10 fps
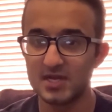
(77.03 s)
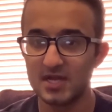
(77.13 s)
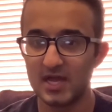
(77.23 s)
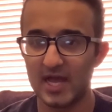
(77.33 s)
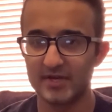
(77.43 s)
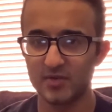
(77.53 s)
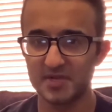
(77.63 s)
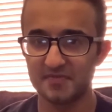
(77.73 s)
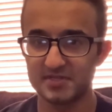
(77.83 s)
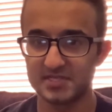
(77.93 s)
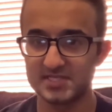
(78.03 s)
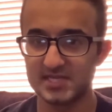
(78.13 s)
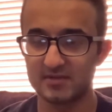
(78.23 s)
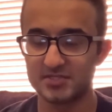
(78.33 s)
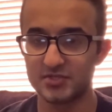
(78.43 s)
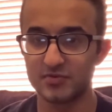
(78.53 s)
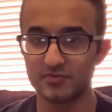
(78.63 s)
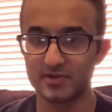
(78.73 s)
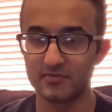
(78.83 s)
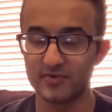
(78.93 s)
I normally filter this down to
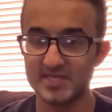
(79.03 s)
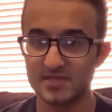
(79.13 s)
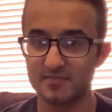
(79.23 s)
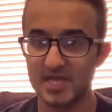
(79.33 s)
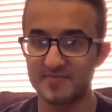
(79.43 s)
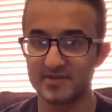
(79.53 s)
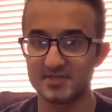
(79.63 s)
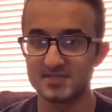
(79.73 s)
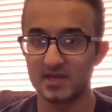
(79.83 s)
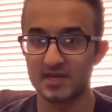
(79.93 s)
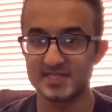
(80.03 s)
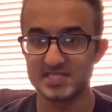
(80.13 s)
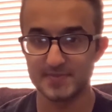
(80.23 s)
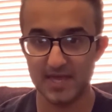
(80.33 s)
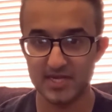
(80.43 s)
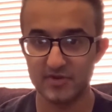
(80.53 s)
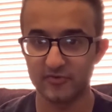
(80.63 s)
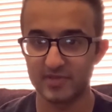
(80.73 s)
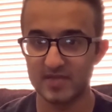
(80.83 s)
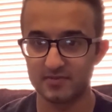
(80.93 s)
recent papers, unless it's pioneering
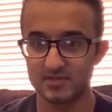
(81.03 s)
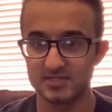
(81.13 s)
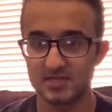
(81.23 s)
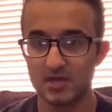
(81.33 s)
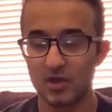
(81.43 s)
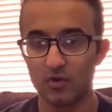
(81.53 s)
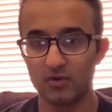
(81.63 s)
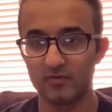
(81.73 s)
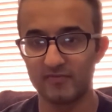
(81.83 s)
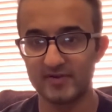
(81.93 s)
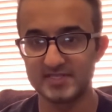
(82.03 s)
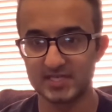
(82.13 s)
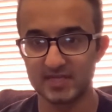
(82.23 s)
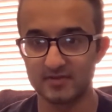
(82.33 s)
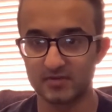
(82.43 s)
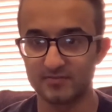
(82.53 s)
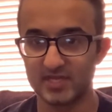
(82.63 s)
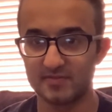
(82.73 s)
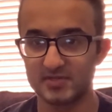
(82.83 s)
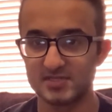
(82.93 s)
papers or very significant
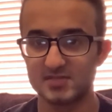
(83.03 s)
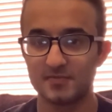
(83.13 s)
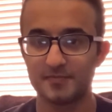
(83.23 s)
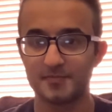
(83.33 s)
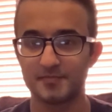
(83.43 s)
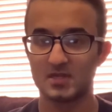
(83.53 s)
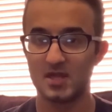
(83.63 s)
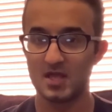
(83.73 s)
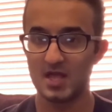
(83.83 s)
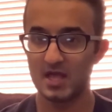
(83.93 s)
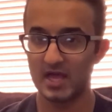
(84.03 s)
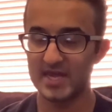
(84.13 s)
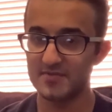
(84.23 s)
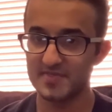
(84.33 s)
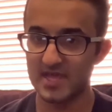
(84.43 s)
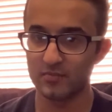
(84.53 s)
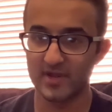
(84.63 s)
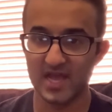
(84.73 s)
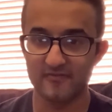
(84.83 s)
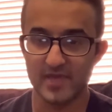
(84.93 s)
papers. And even then,
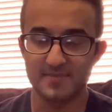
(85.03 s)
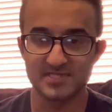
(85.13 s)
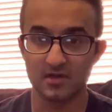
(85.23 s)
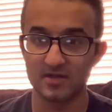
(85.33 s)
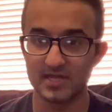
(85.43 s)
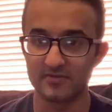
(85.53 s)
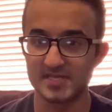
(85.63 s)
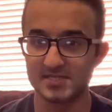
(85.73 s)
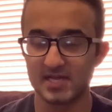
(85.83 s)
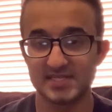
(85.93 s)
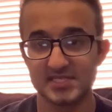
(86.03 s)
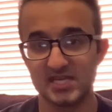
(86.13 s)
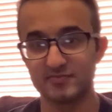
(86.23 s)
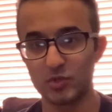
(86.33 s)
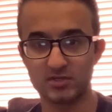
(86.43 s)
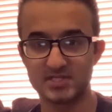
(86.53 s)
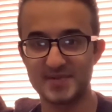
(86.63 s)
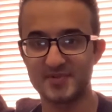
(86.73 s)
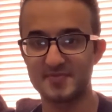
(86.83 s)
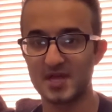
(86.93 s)
when I have papers that aren't that recent, I tend to have more
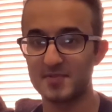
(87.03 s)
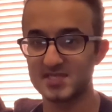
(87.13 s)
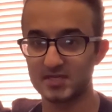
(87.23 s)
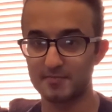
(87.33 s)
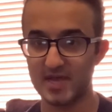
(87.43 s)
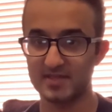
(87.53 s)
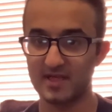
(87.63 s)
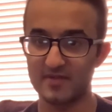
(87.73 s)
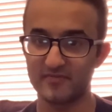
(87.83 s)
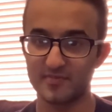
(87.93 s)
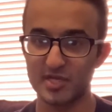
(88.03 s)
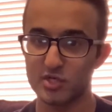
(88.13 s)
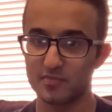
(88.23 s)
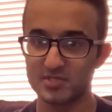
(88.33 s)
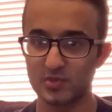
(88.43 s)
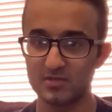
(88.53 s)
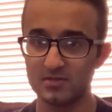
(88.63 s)
contemporary papers that can back that information up as well.